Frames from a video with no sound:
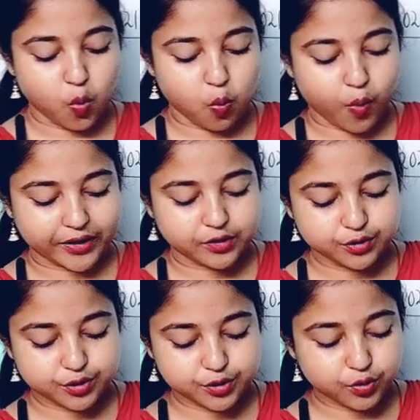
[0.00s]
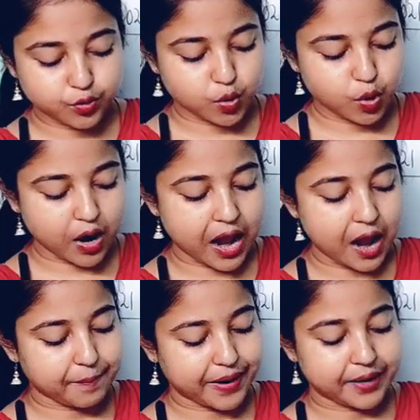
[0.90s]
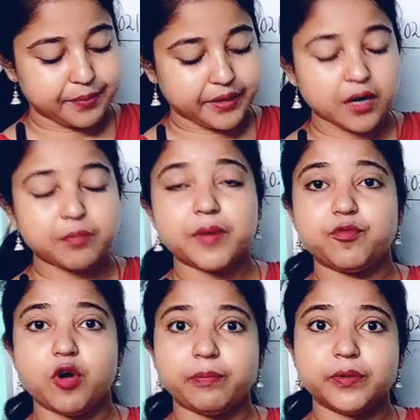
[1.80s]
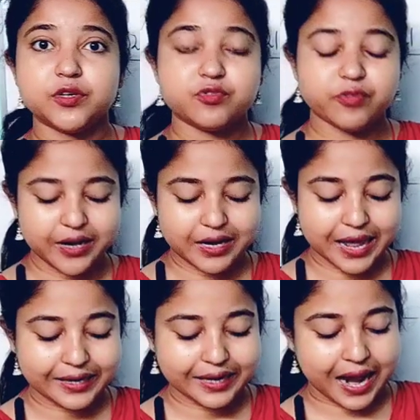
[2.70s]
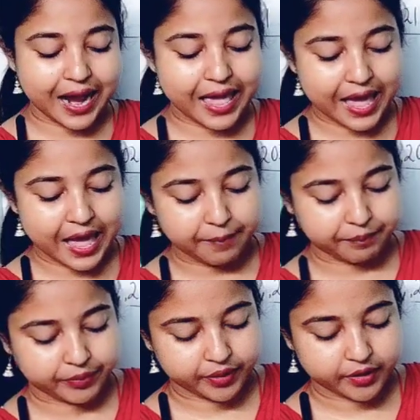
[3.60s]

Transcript: Why don't you grow up and become a proper tree like I am?